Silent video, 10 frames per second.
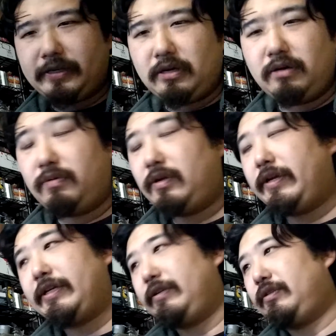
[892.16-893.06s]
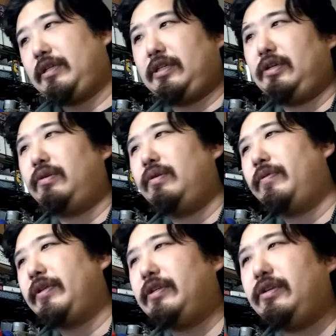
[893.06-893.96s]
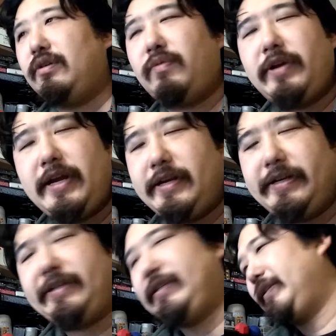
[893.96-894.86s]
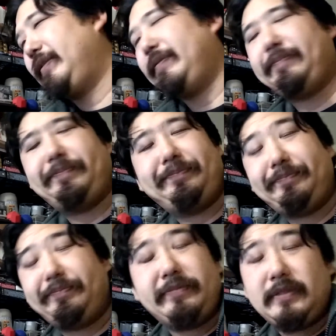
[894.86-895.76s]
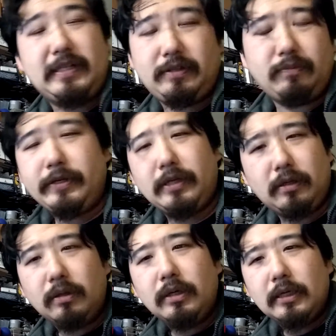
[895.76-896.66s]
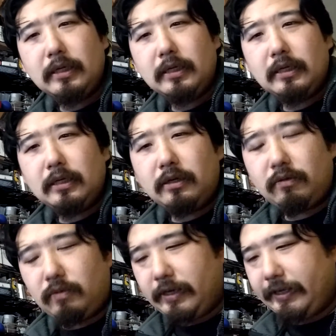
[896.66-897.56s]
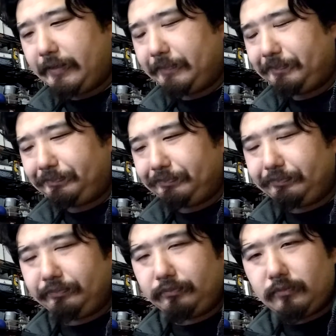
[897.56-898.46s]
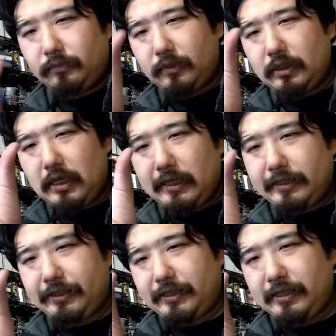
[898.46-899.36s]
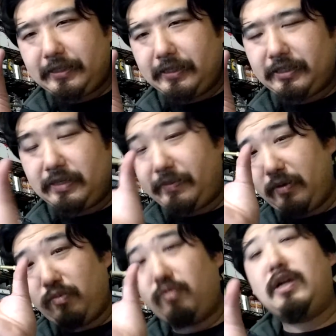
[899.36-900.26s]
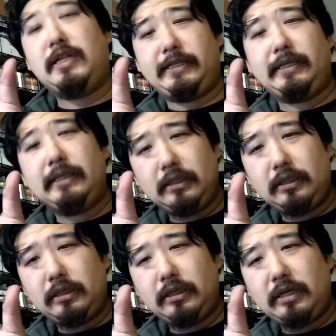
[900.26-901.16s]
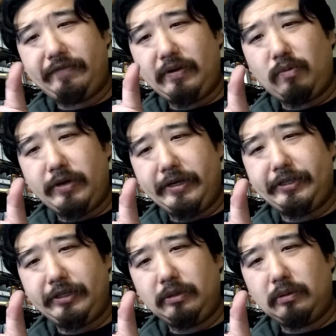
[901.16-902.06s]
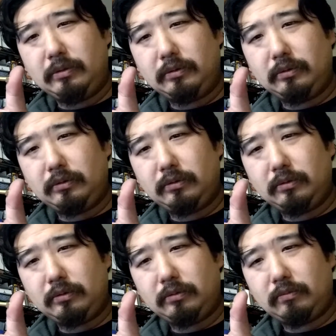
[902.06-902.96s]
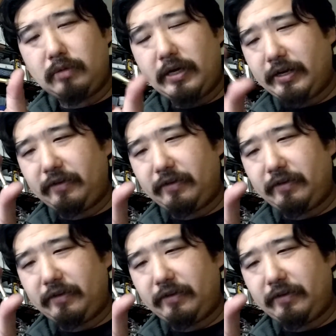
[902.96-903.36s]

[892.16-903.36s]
oh well, it's the only one I can do it one-handed, it's out the window, right? I could stick this in my wallet if I wanted to. Or I could